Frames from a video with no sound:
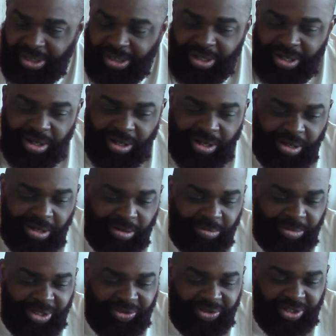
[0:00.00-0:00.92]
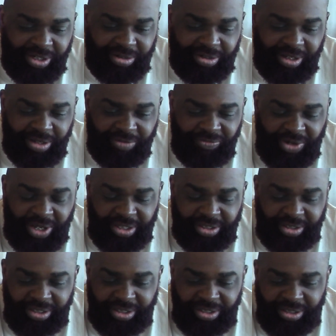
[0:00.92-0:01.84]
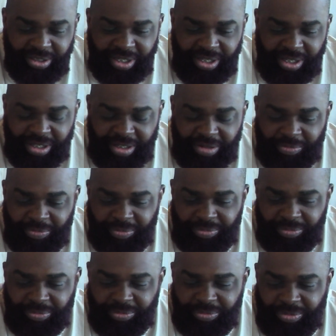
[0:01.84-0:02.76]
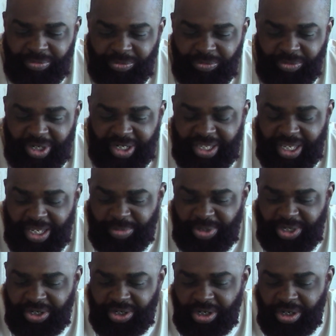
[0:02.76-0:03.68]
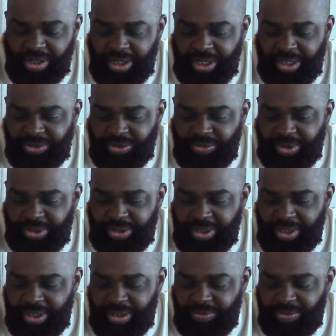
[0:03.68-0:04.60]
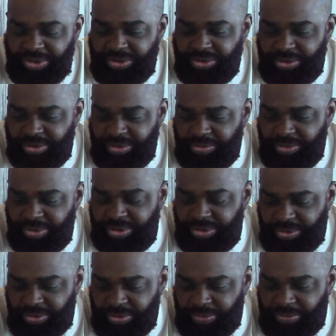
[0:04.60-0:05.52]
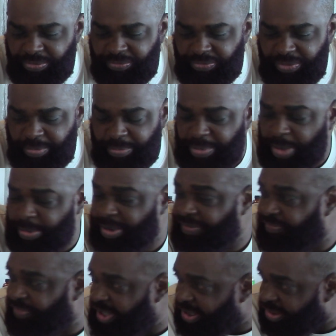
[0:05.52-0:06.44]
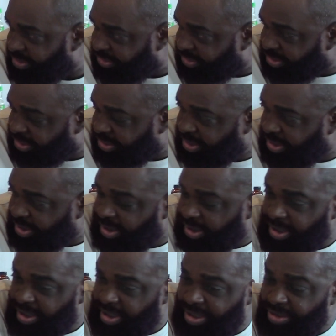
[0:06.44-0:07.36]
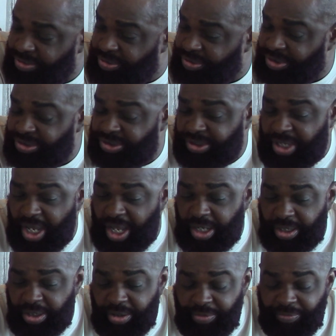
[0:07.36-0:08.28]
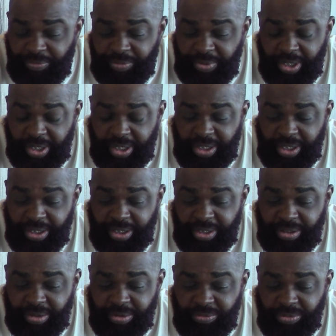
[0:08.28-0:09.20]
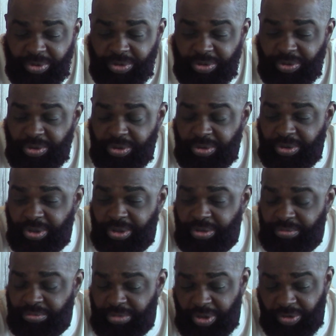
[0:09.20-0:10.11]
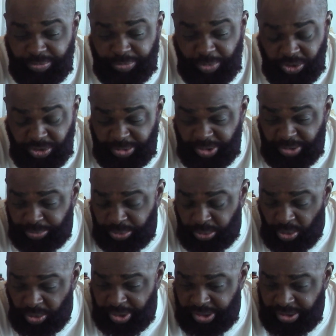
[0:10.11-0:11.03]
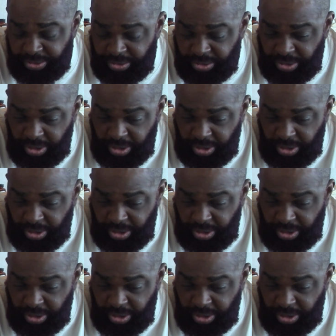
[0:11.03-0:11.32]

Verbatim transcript: And then finally, when I came here, I joined, went to school for public affairs, the unit in Chicago, and I was supposed to be deployed,